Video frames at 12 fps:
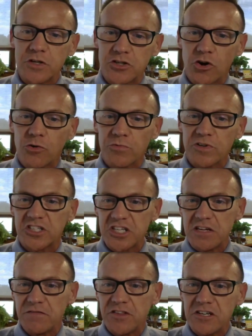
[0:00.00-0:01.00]
we don't
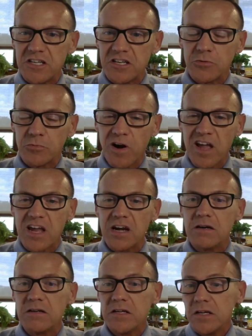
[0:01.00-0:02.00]
receive the needed
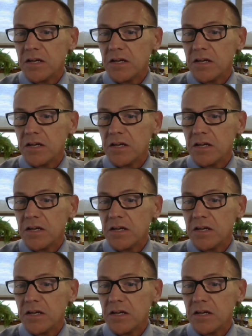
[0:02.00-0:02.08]
rain,